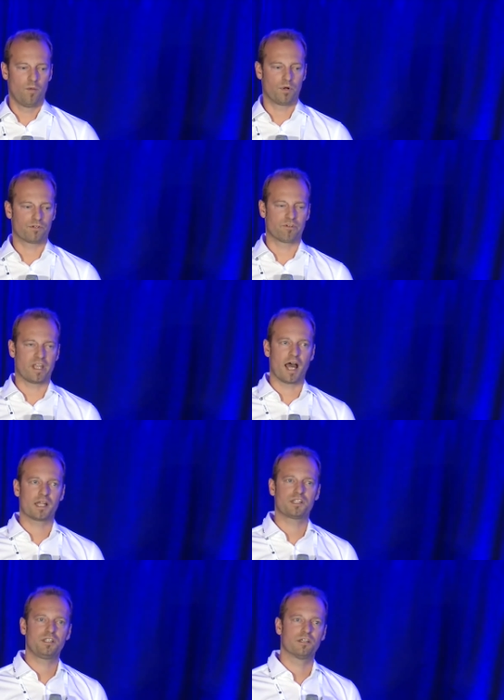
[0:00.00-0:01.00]
But the
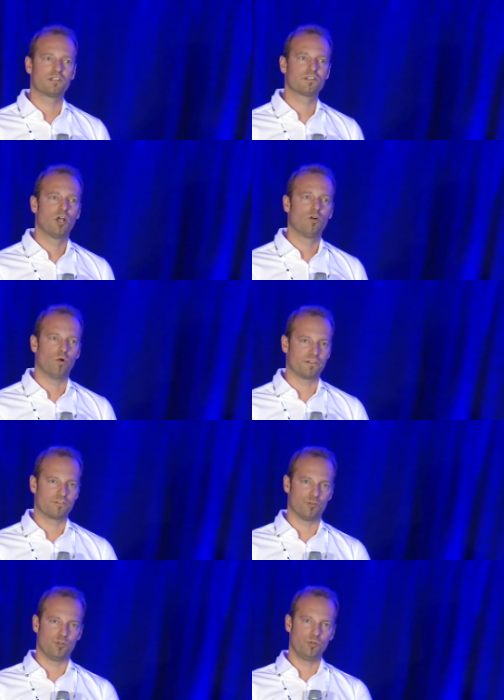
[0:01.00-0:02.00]
reality is,
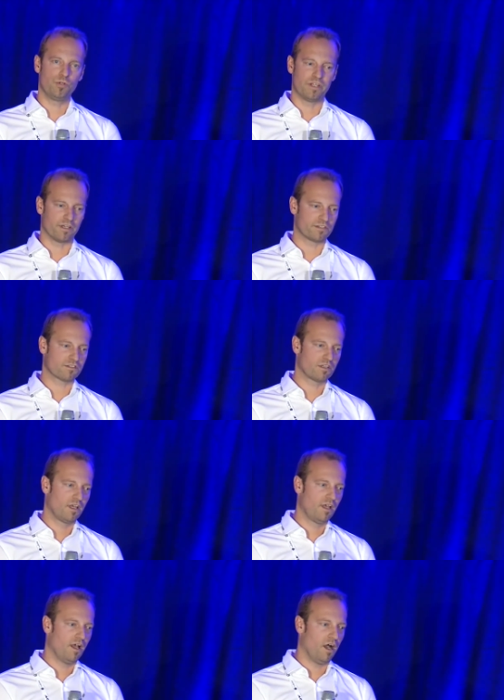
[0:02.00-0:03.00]
once you do this
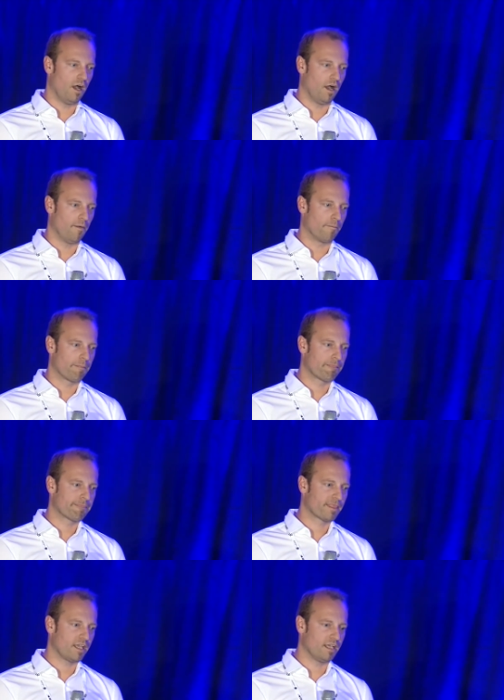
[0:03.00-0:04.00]
um,
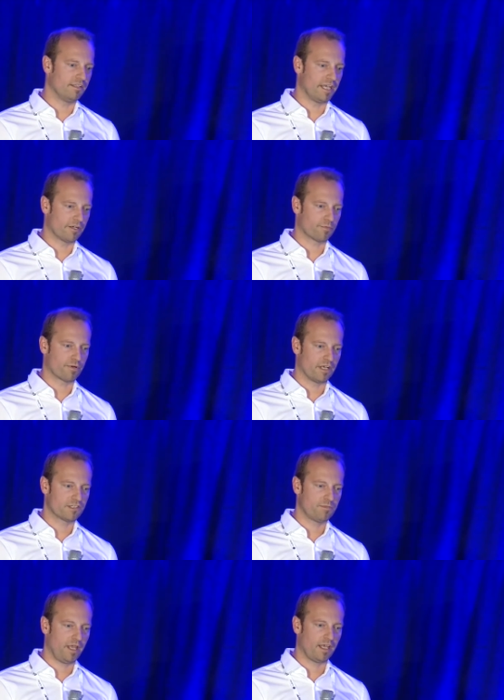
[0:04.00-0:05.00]
in the
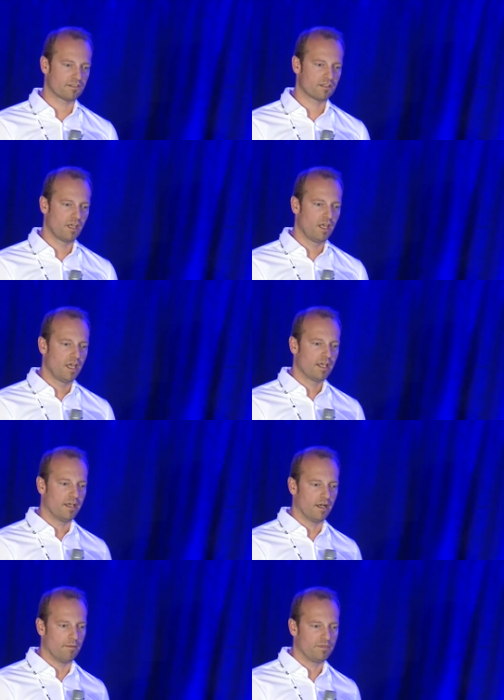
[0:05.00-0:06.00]
enterprise space,
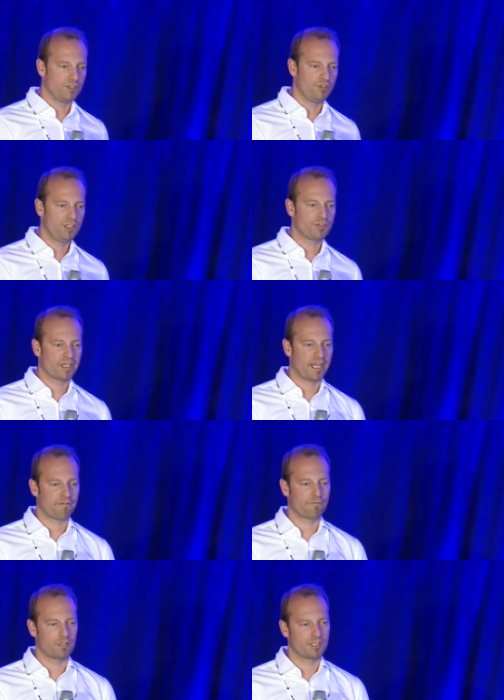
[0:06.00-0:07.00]
um, you need to
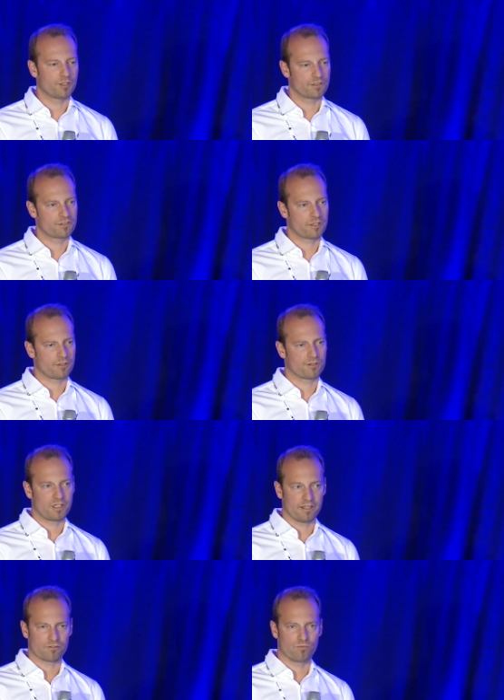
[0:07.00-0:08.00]
carefully consider
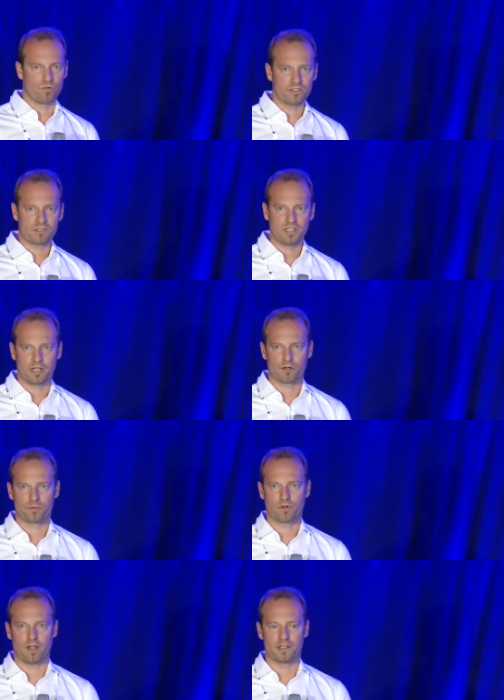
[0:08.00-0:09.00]
together with the
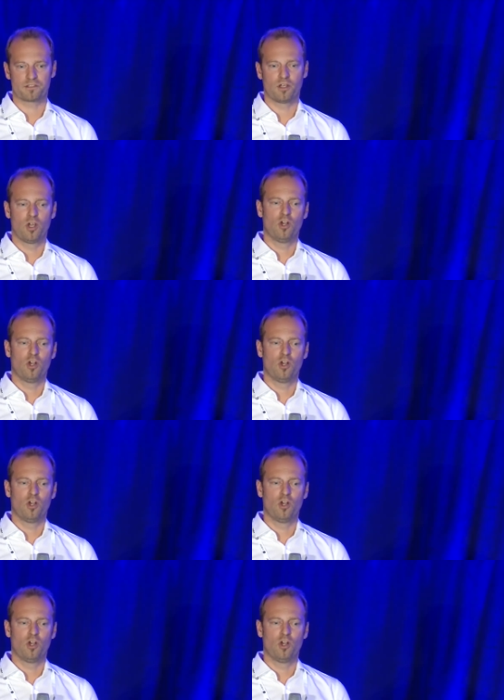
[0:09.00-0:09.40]
enterprise